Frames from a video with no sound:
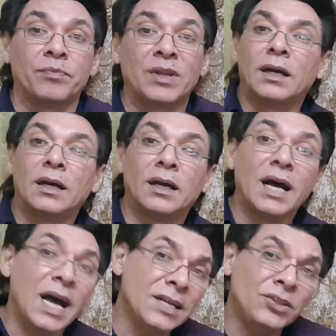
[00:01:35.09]

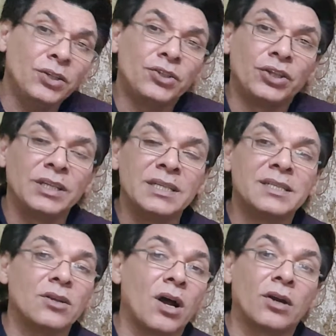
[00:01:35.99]

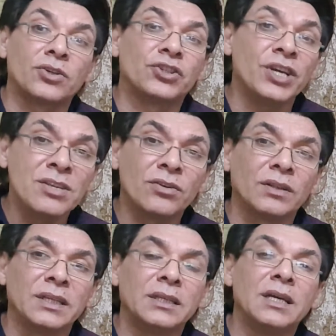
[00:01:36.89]
Antigens are
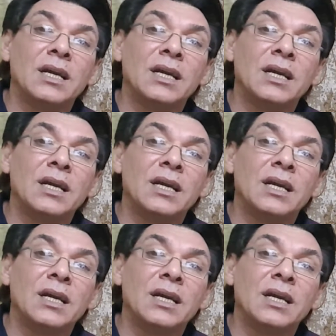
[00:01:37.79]
generally